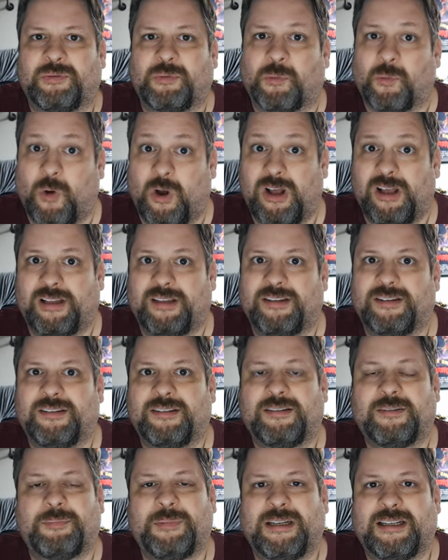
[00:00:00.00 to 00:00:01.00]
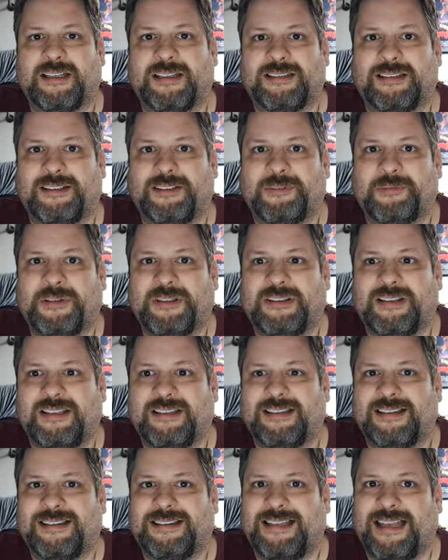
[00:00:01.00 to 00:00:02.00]
was, because it was
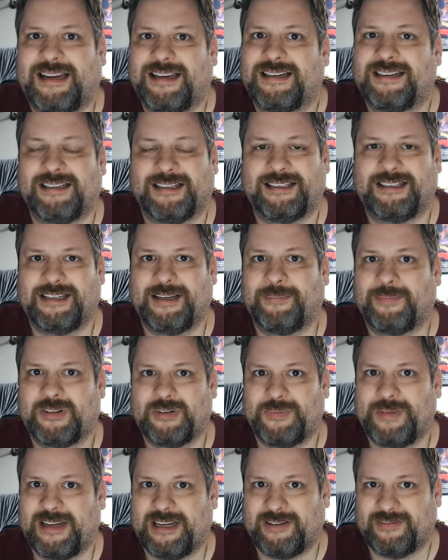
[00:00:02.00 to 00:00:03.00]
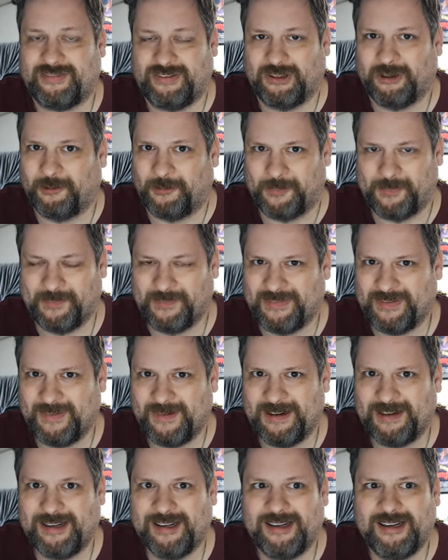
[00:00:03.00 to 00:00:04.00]
his second attempt to make a film.
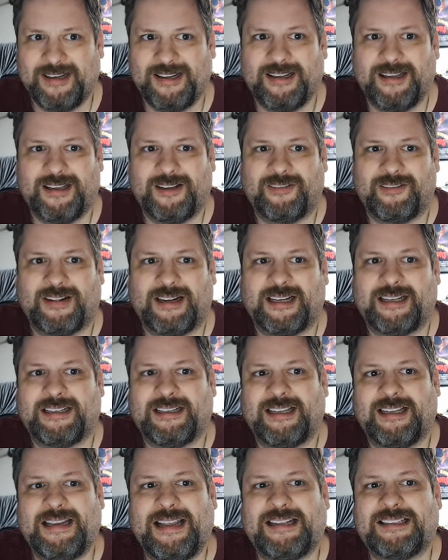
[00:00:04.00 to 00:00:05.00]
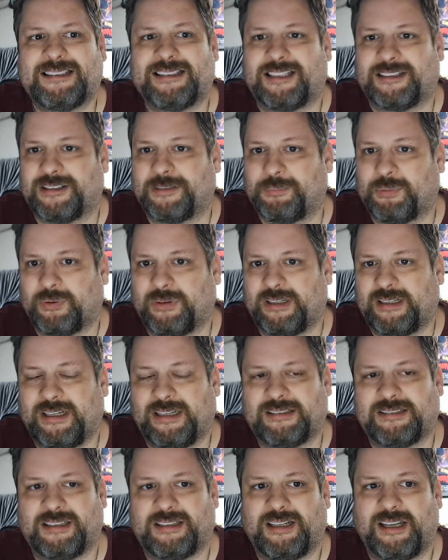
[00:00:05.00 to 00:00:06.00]
Right? And that's not the point.
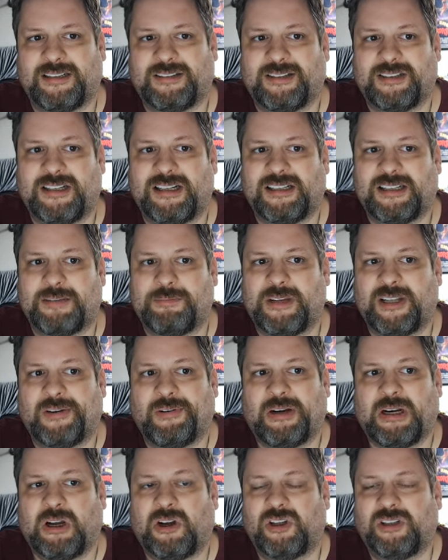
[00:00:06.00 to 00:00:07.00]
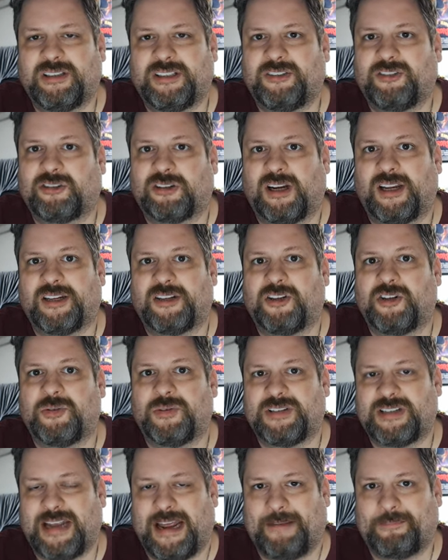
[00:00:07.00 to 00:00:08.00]
As a documentary, all he's trying to do
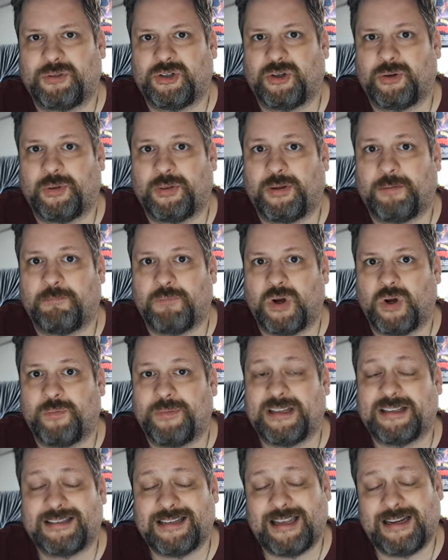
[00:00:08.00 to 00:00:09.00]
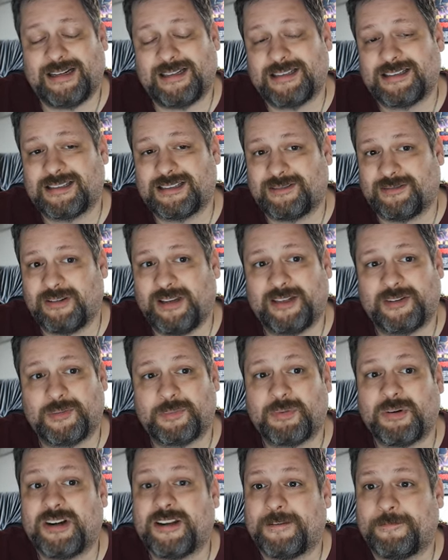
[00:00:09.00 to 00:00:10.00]
is capture the moments, and it's
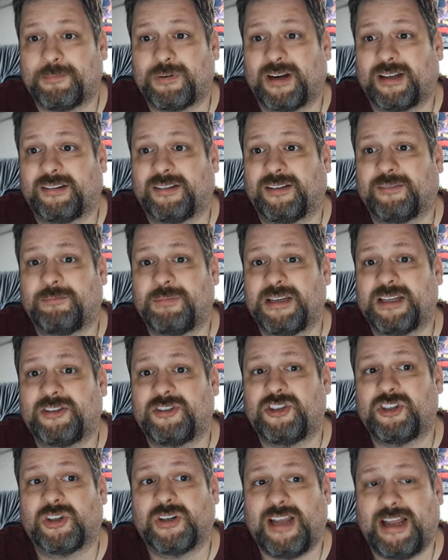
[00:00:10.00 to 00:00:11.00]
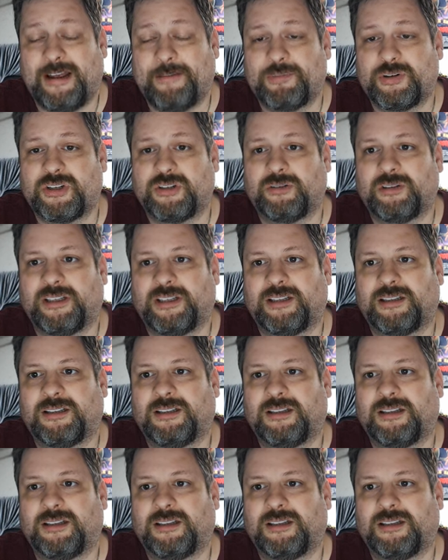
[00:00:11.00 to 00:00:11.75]
pretty impressive, because you're capturing